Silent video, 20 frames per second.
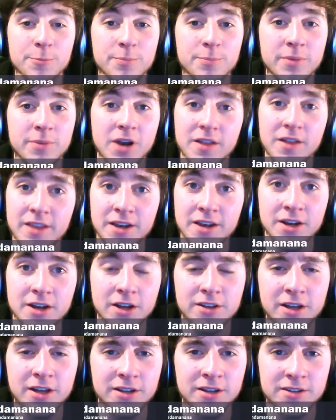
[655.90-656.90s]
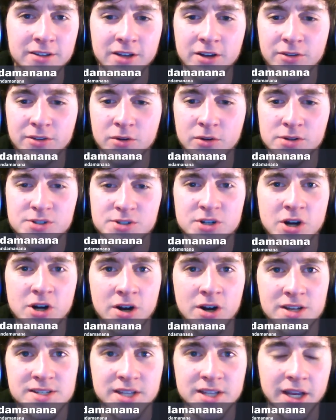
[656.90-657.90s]
But on that, on the whole
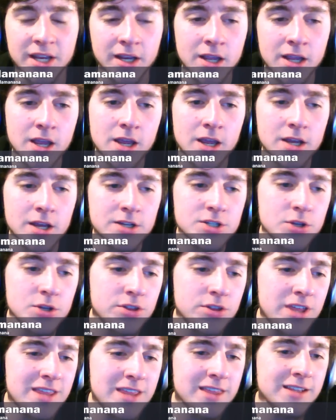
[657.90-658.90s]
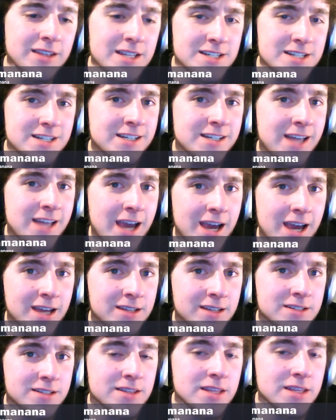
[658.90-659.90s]
Draconis thing, do you think that they didn't
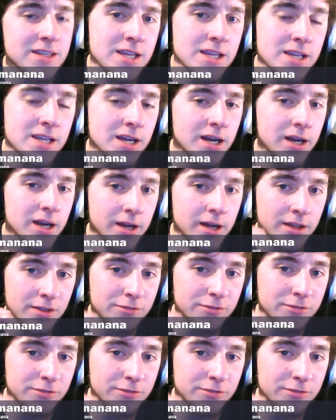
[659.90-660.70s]
add the